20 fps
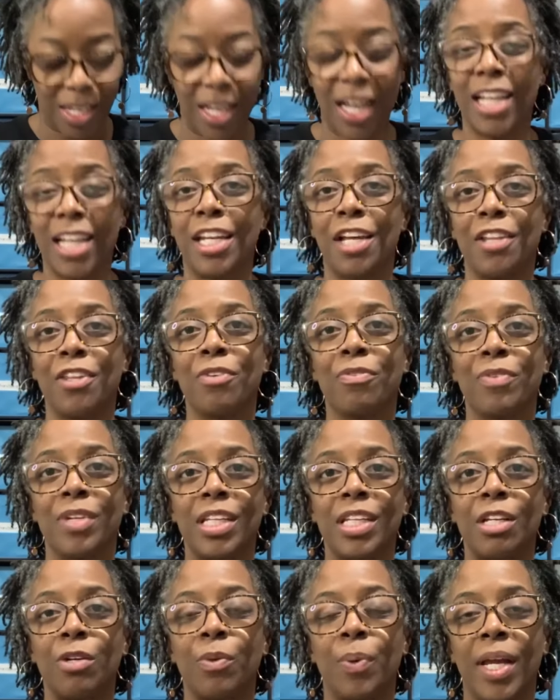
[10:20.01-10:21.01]
Another
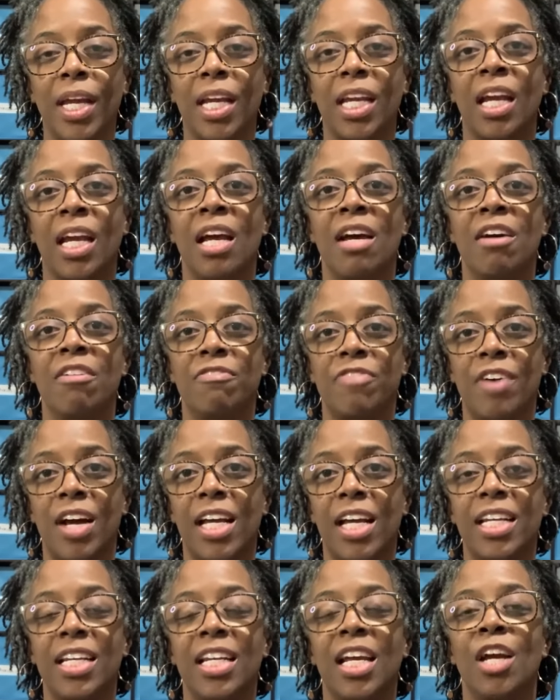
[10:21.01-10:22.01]
really quick
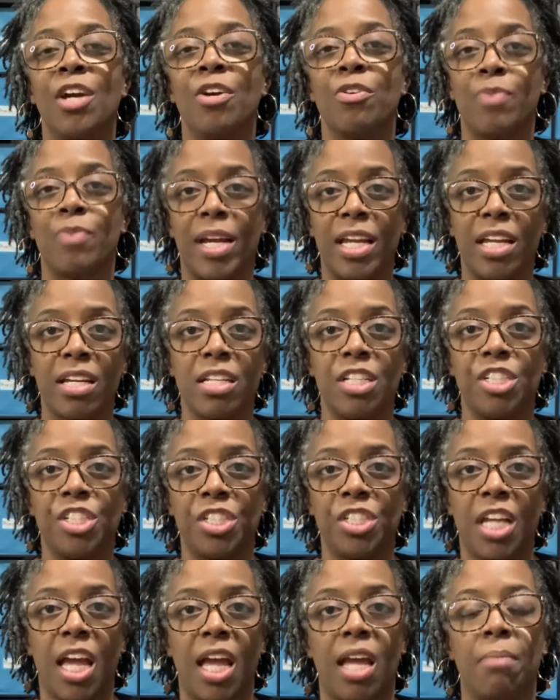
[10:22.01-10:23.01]
fun
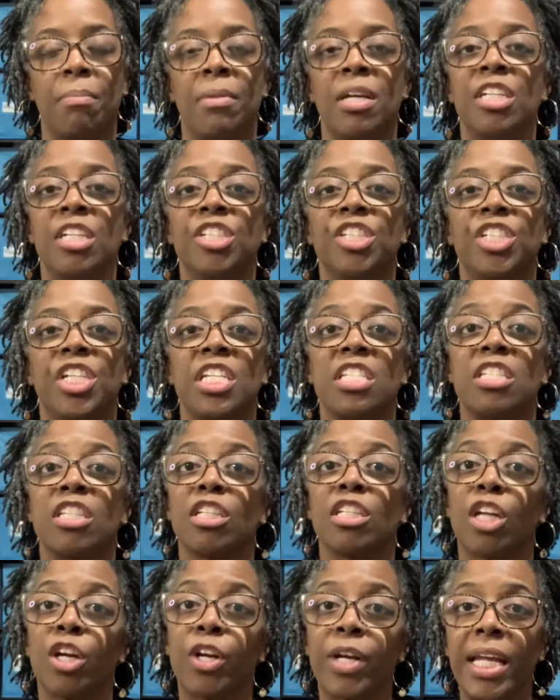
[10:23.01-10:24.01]
recognition game. She's
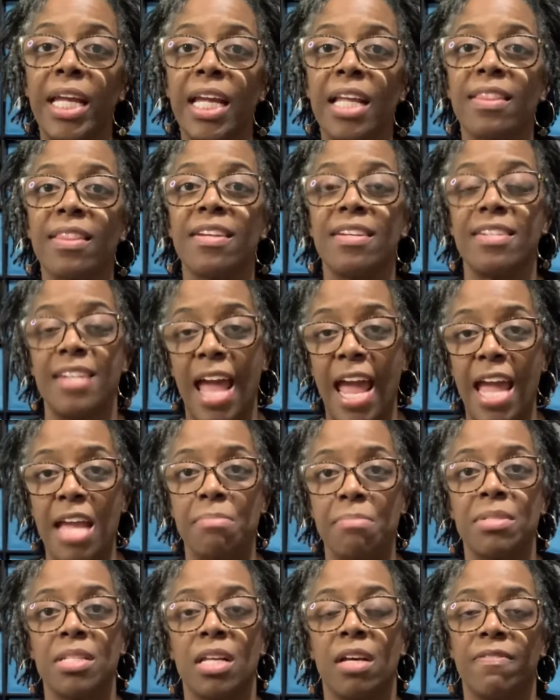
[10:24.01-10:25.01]
learning the
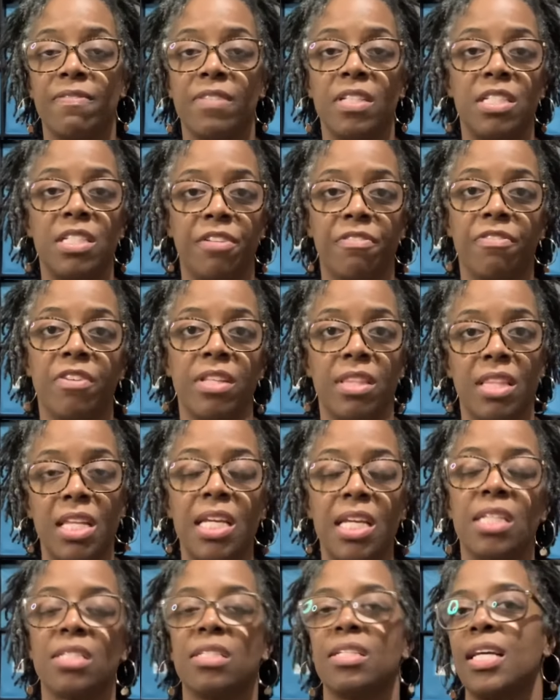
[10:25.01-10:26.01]
names of the different
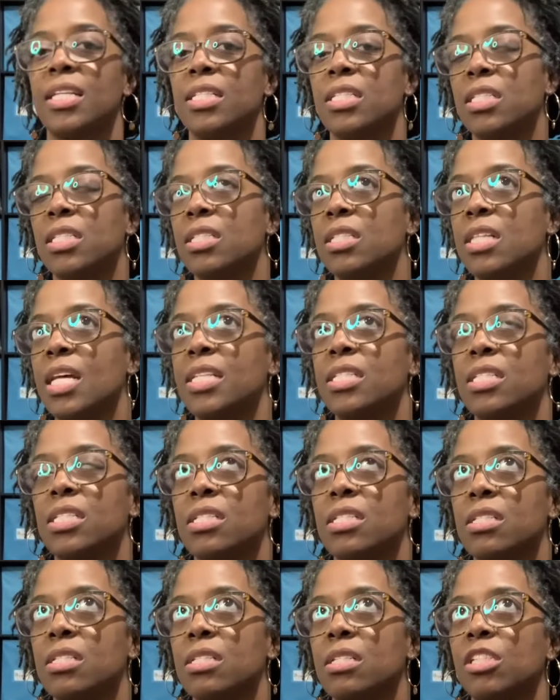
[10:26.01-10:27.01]
things. That's that's
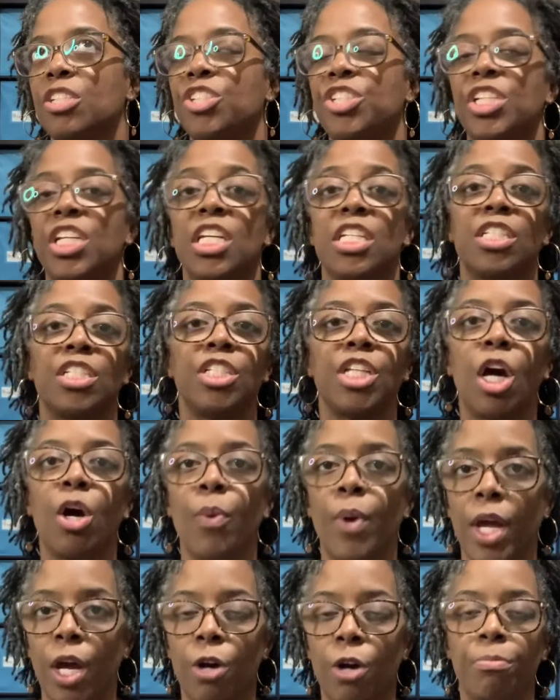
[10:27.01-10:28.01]
she doesn't
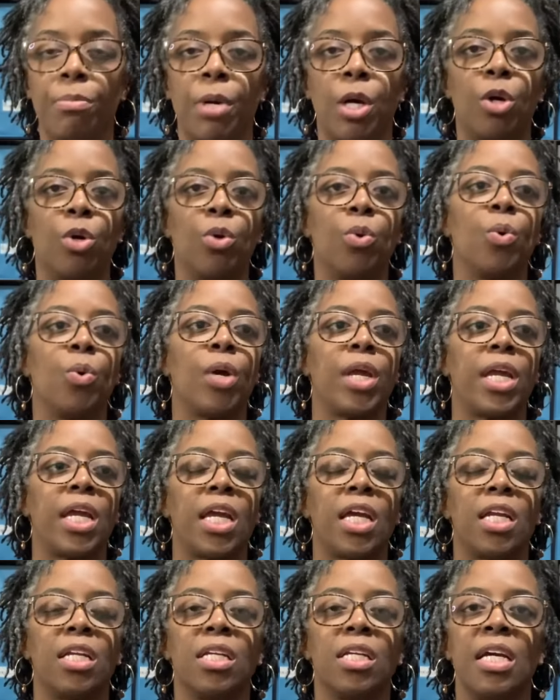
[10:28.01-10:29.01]
know Elmo
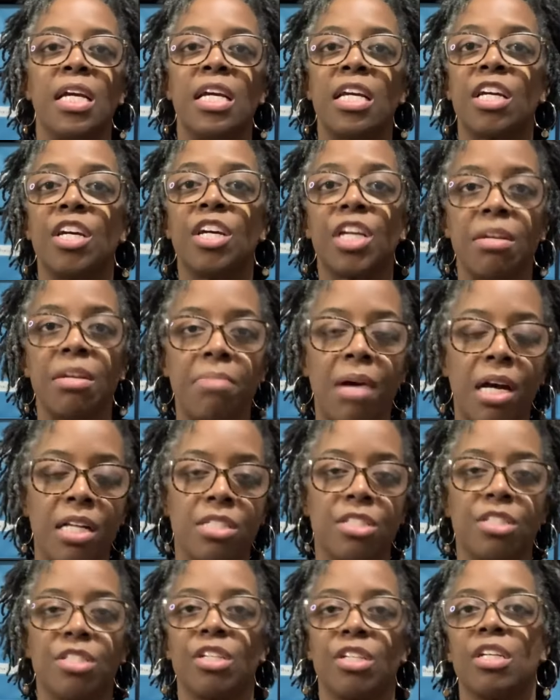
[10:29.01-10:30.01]
and Cookie
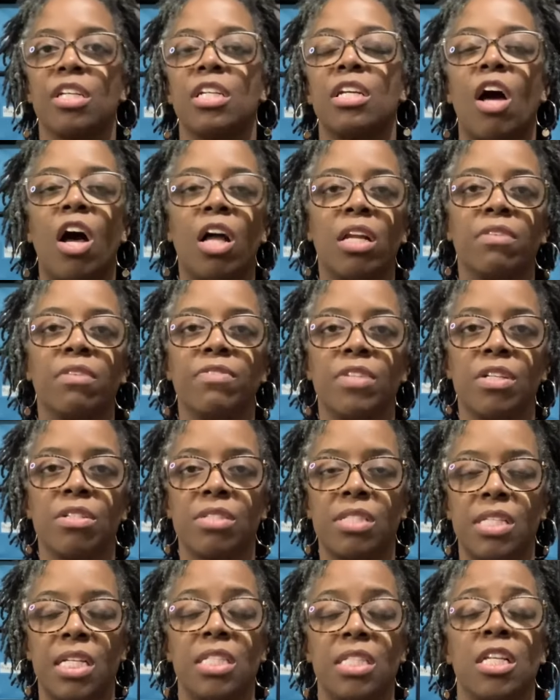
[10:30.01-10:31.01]
Monster and all of
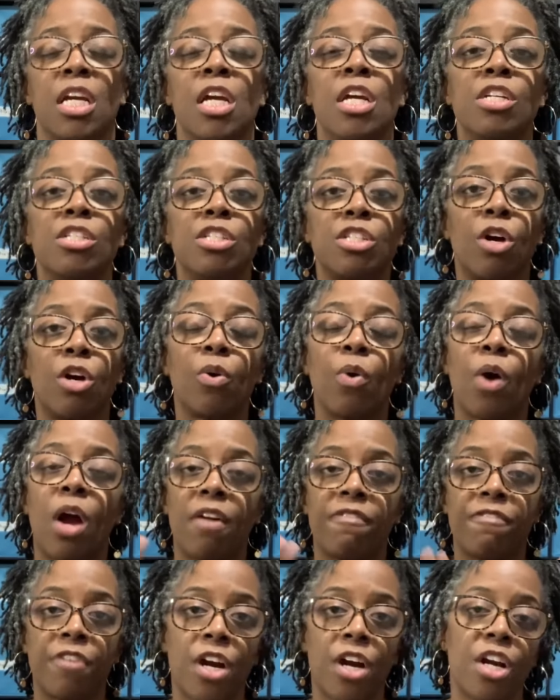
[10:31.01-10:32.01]
those things. So
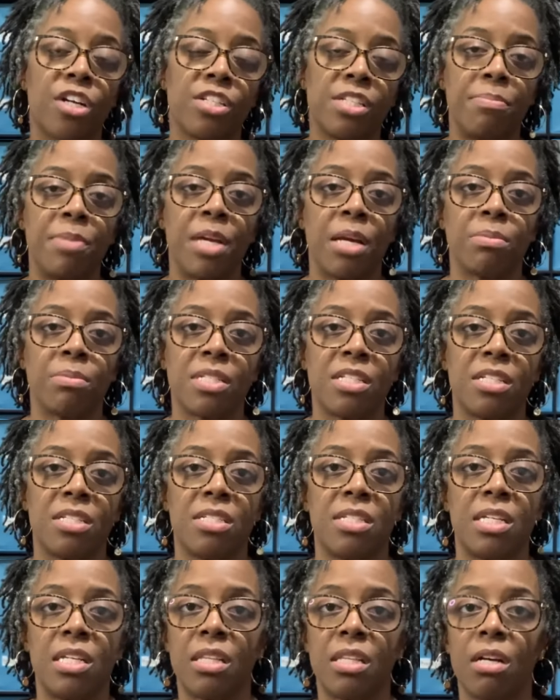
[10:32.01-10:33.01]
for her to be able to
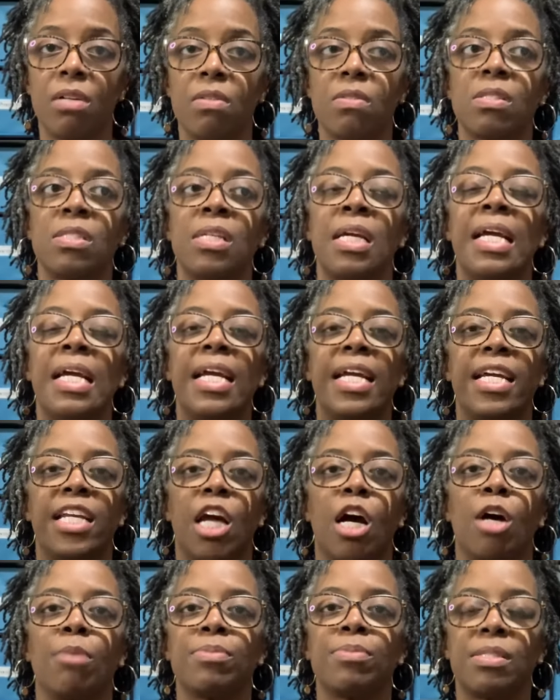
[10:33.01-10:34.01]
see those, it
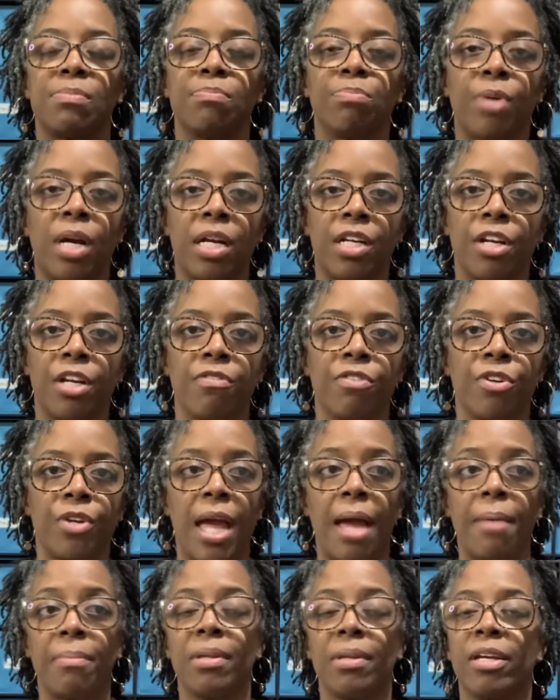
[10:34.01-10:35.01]
helps broaden her
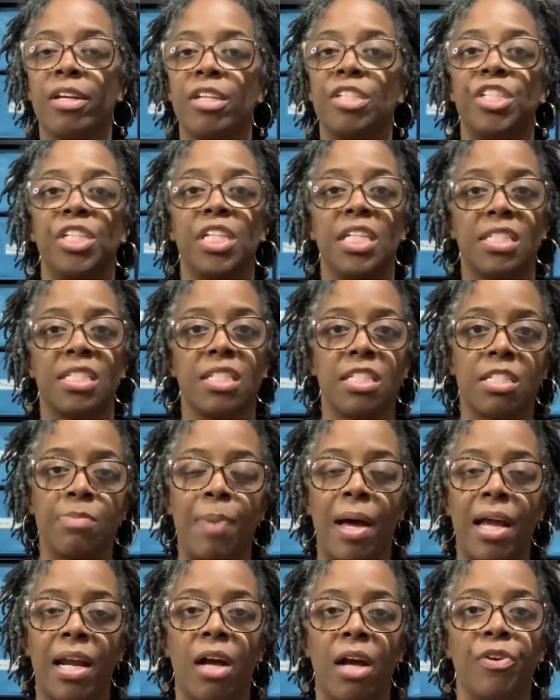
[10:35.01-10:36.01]
vocabulary. She gets to
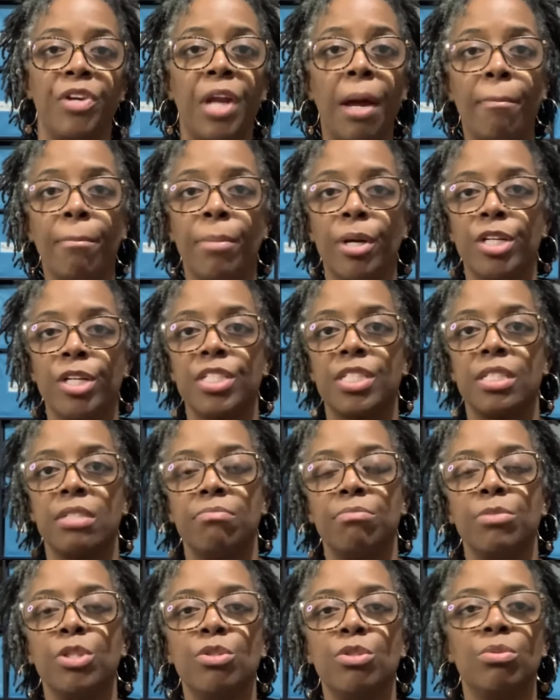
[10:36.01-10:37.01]
spot out numbers
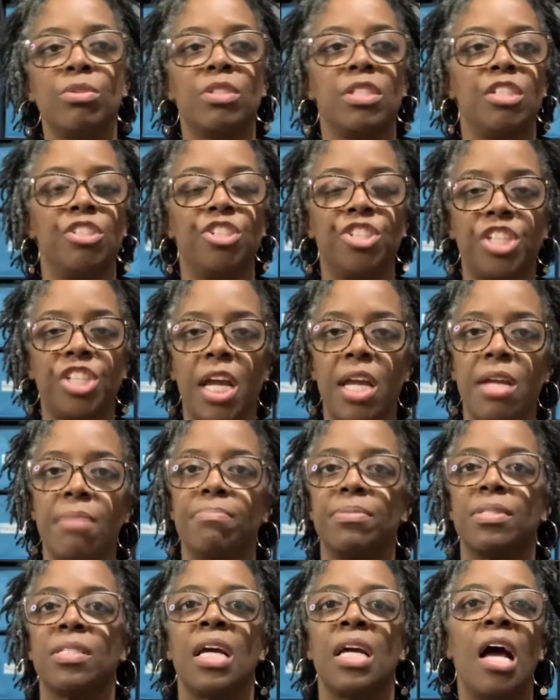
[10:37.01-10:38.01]
and moons and
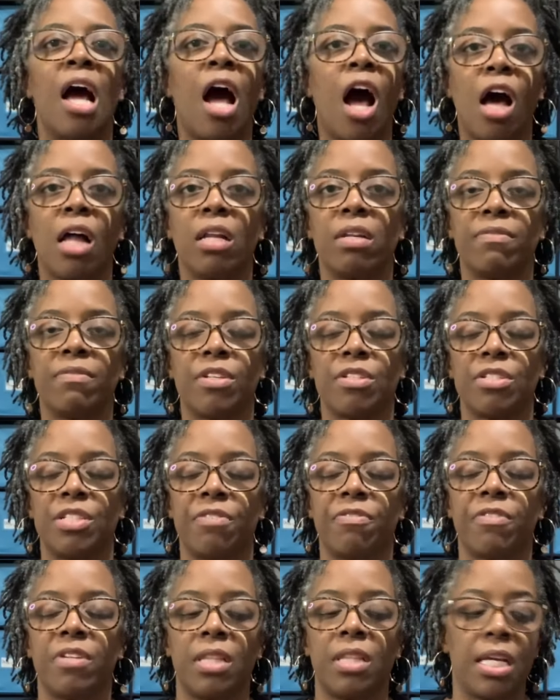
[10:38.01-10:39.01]
shapes, all of those
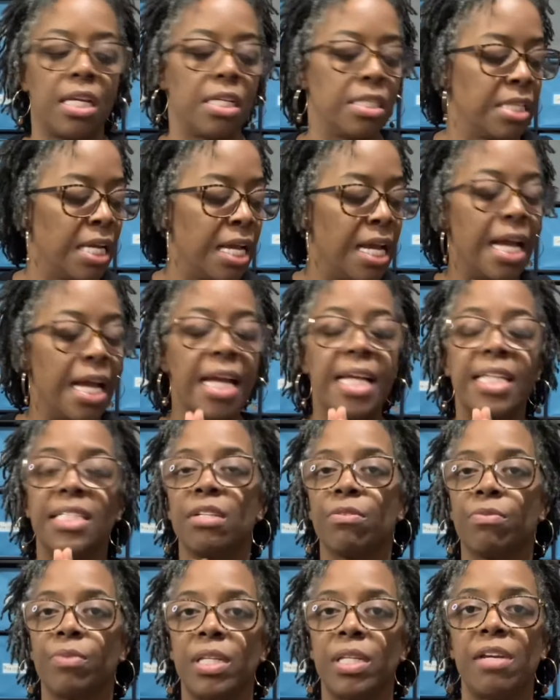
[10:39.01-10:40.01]
different things. It's
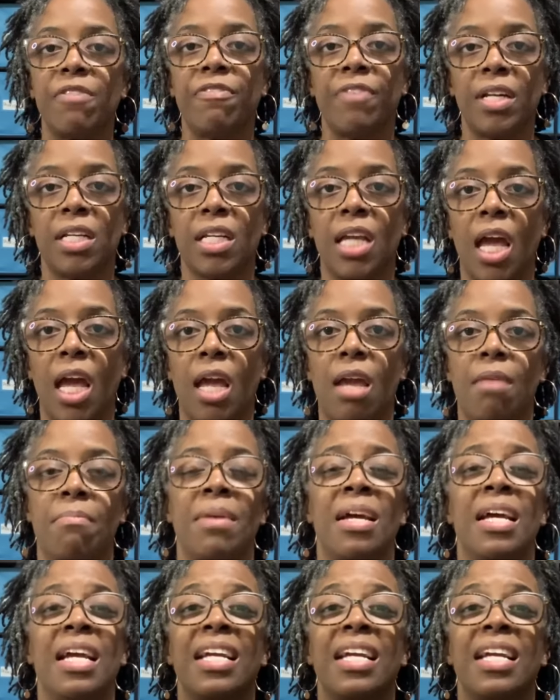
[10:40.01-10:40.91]
a really fun game.